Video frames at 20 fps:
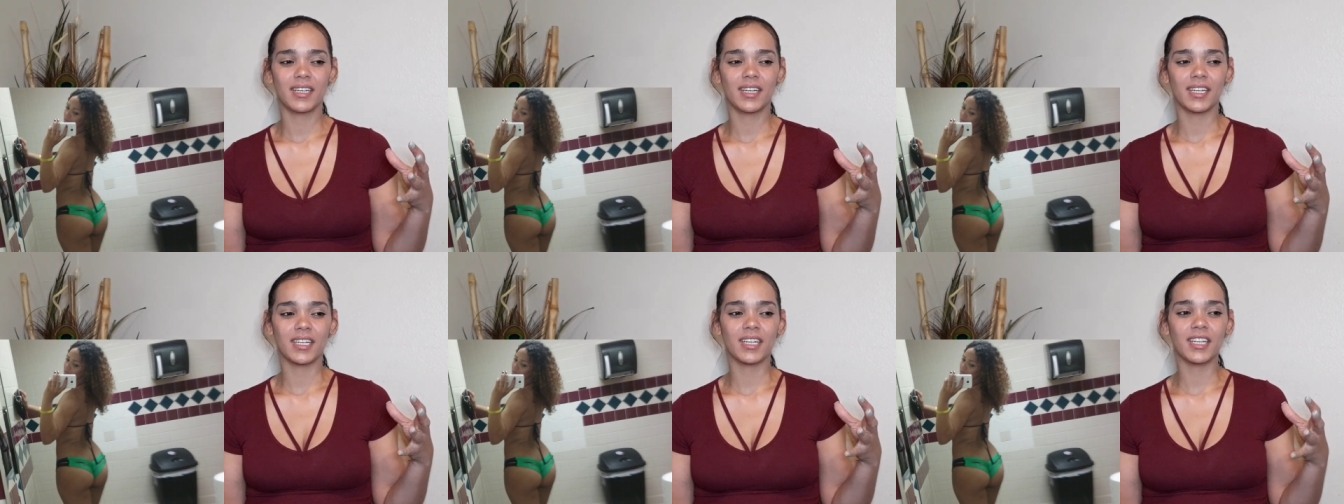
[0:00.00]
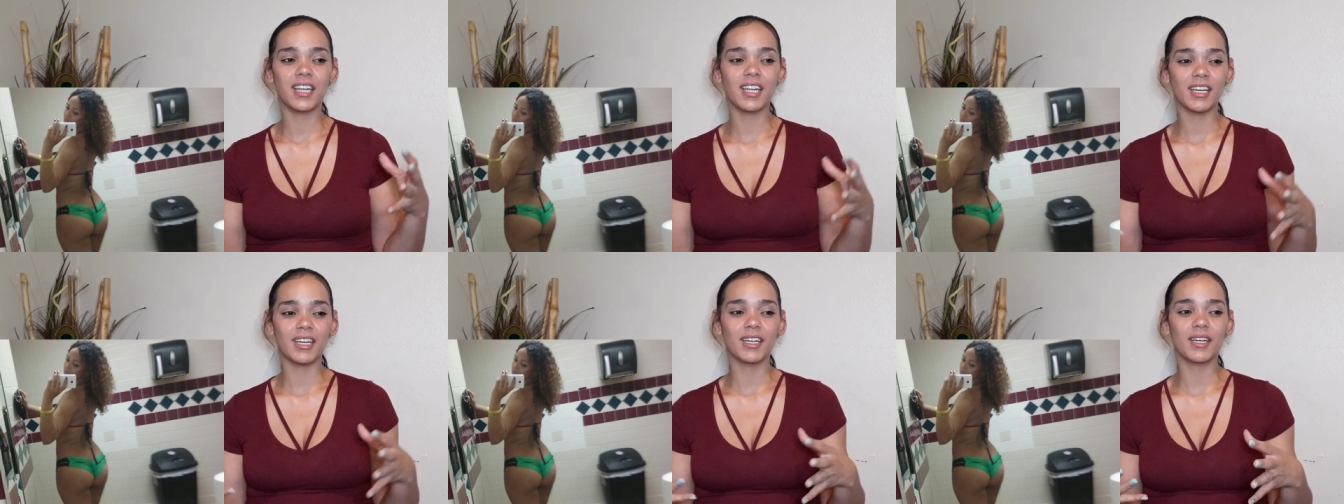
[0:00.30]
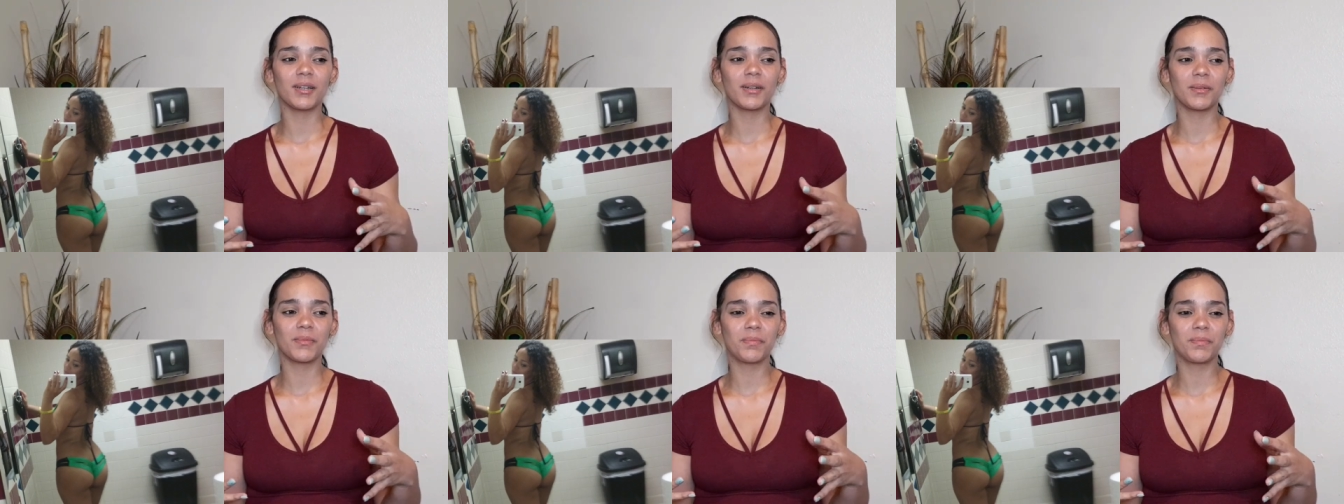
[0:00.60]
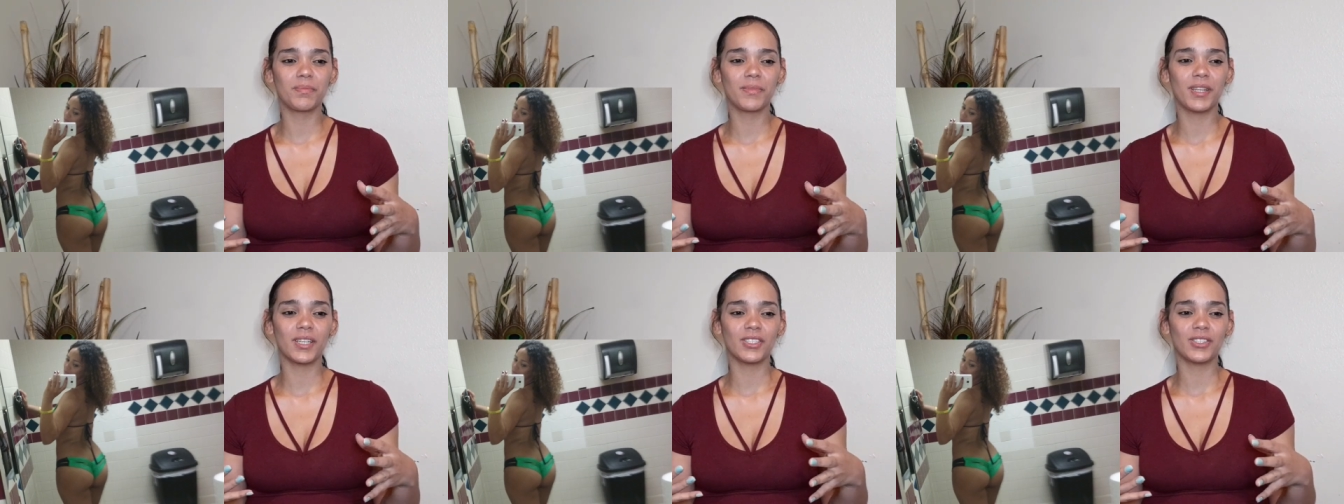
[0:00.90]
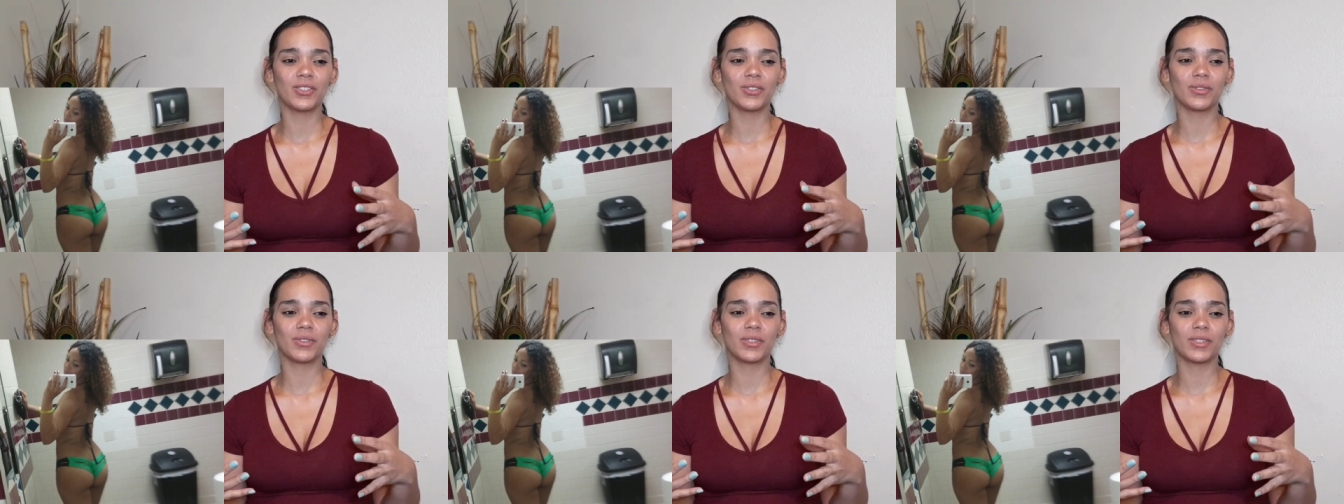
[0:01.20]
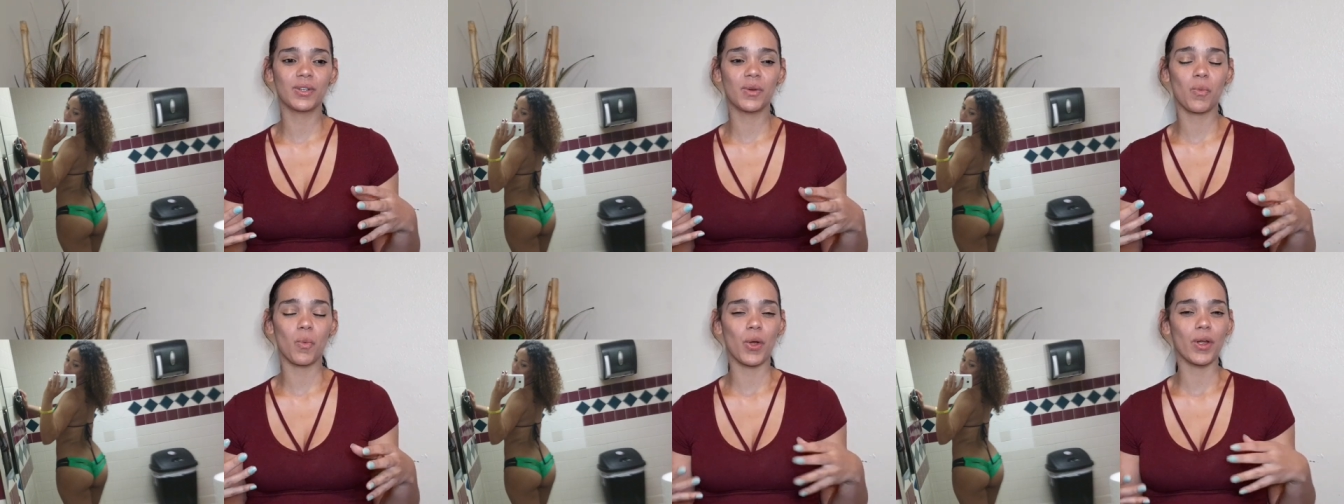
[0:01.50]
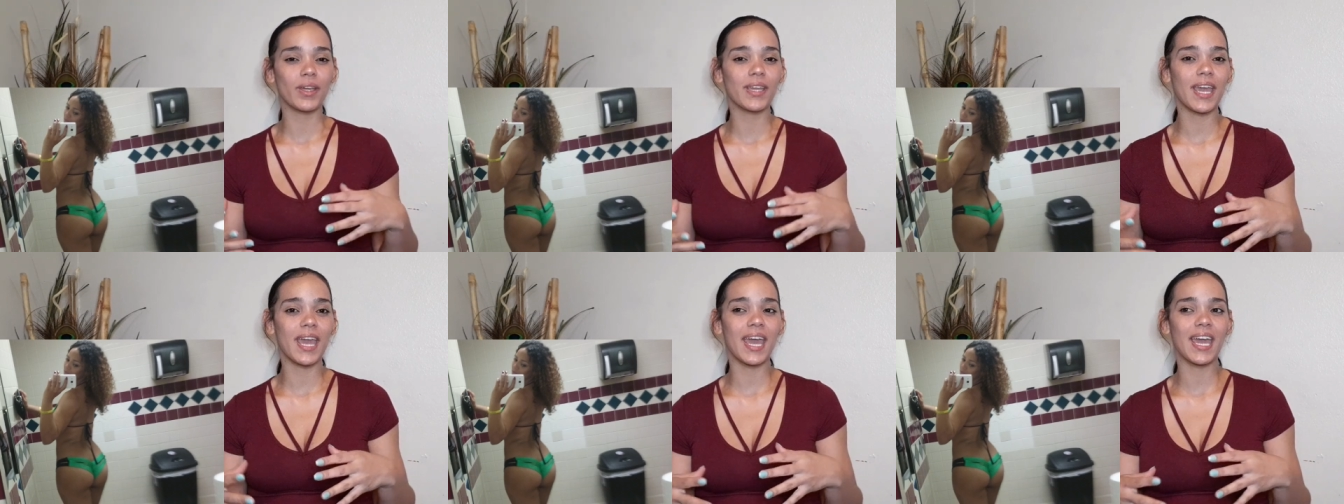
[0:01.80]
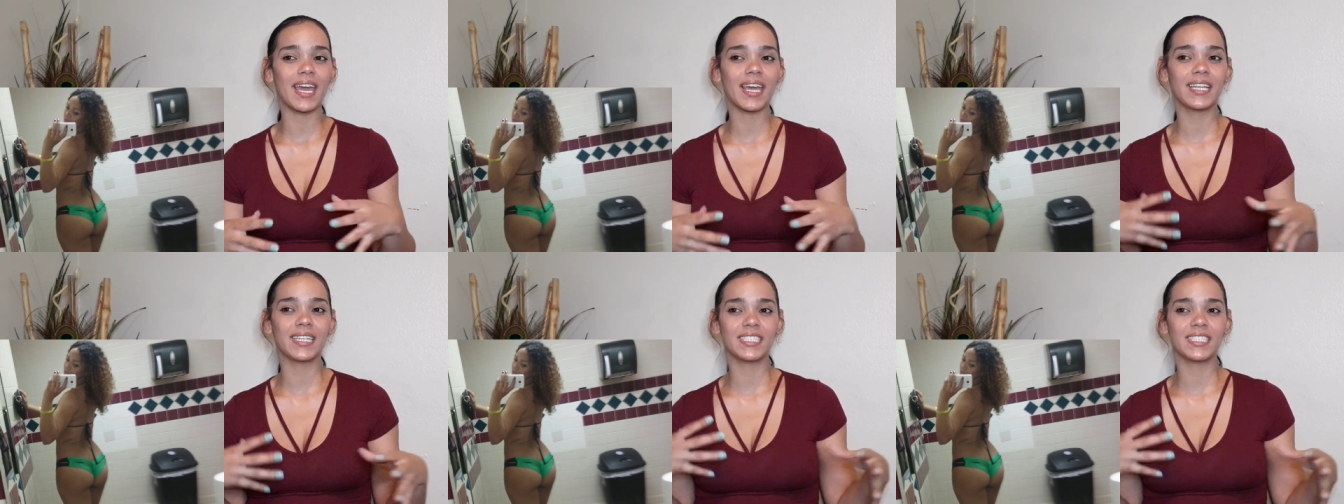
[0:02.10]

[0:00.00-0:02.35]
a club that you can work at